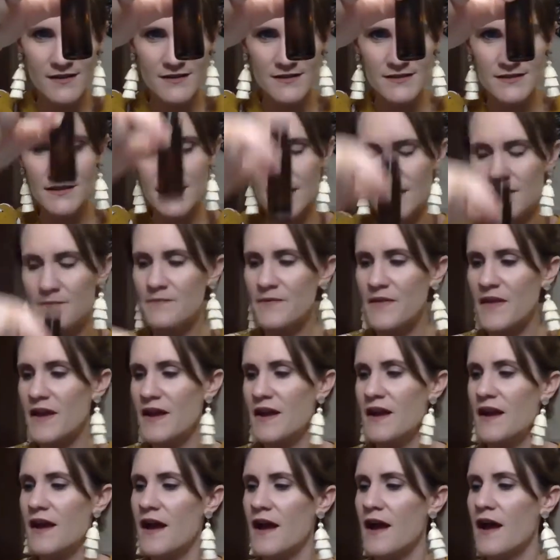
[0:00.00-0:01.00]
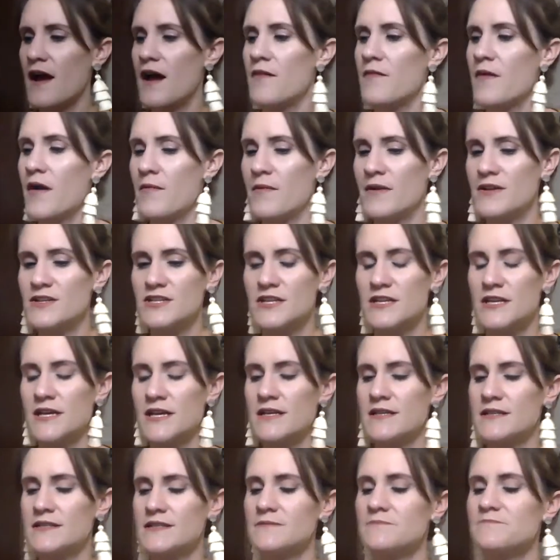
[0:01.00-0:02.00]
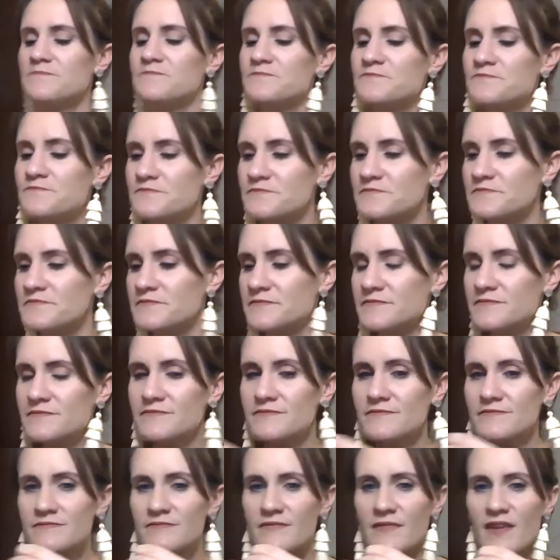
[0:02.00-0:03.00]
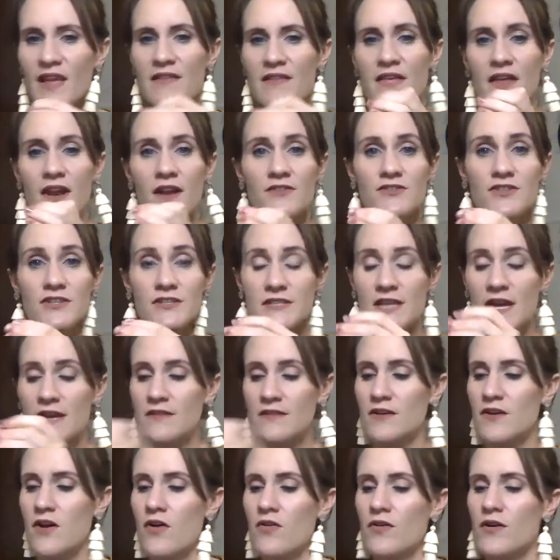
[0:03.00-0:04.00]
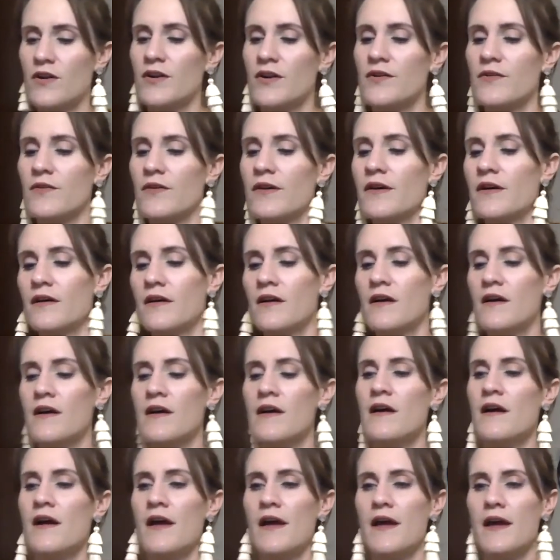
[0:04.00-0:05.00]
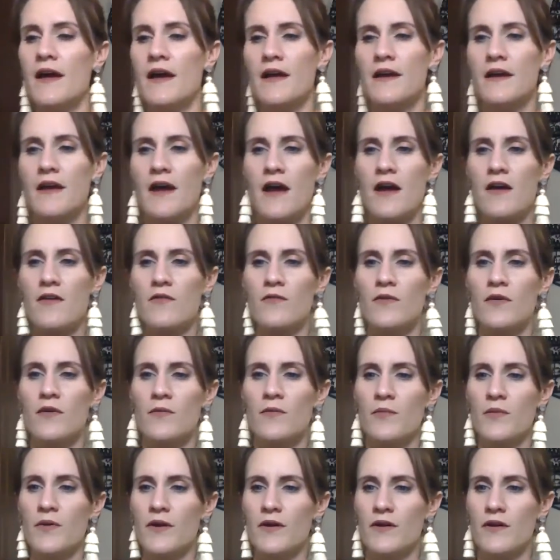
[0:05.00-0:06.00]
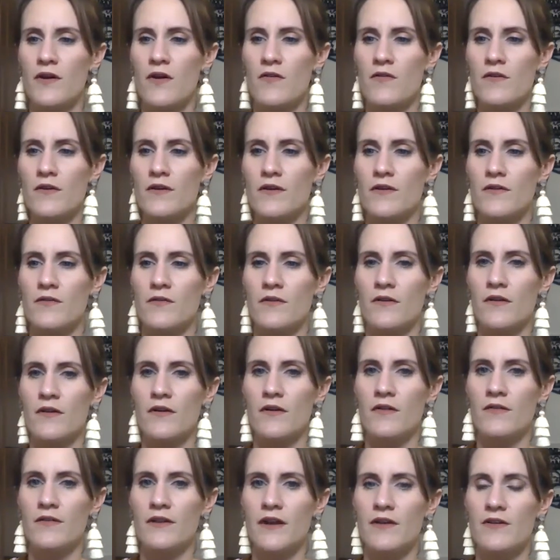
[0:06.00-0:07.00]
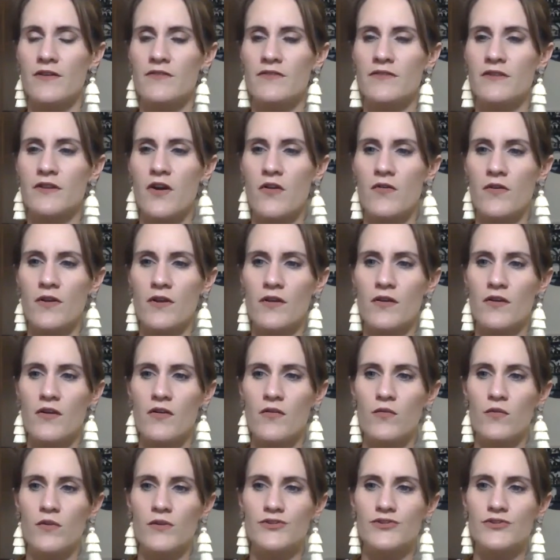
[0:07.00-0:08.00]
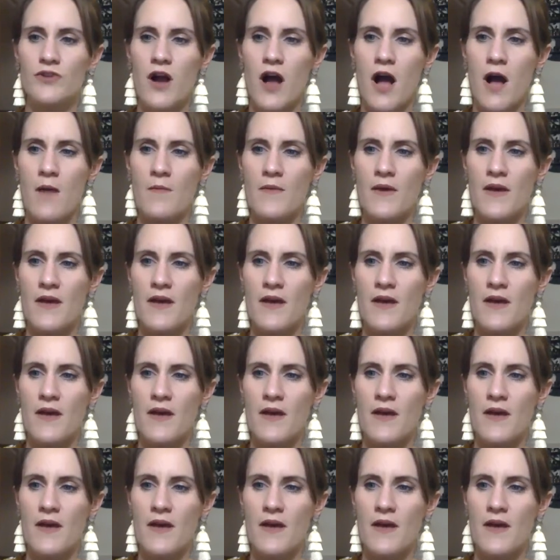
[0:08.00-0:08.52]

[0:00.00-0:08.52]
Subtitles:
of see how much it is. And then I'll just take the coconut oil, and I will put coconut oil. Now the coconut oil will drop,